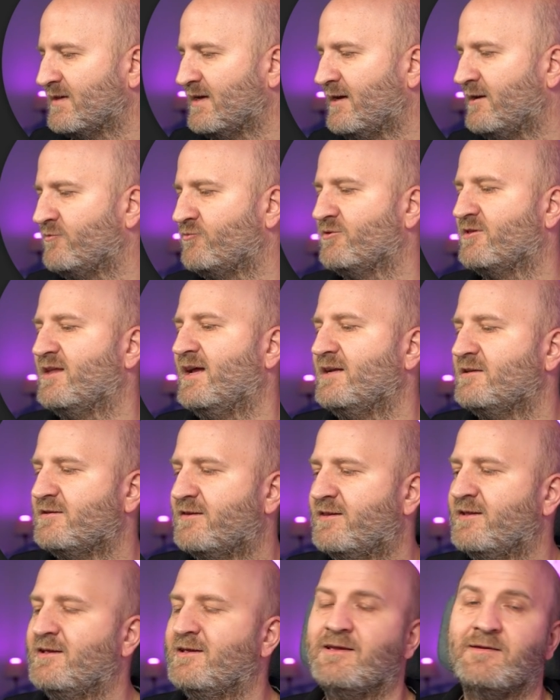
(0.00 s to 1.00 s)
And with
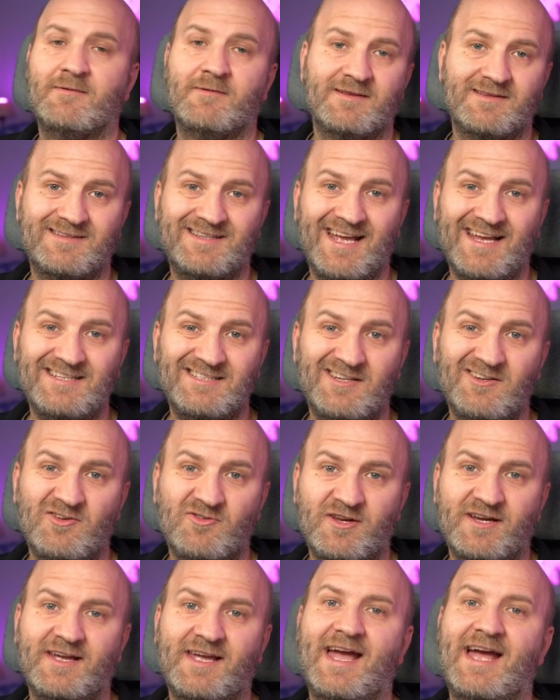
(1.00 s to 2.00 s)
that, the data
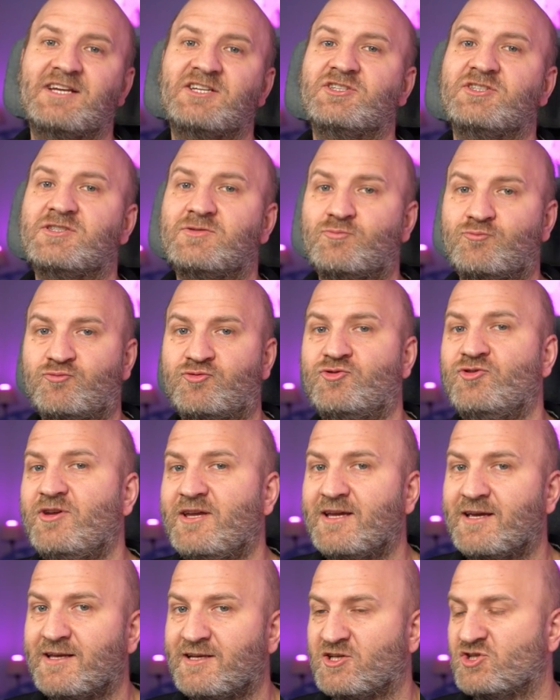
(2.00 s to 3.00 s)
loader cache is
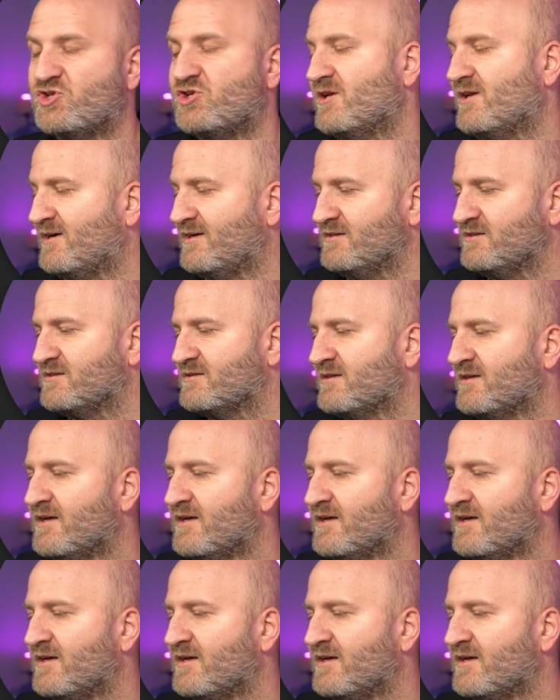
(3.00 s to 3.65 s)
pre-initialized,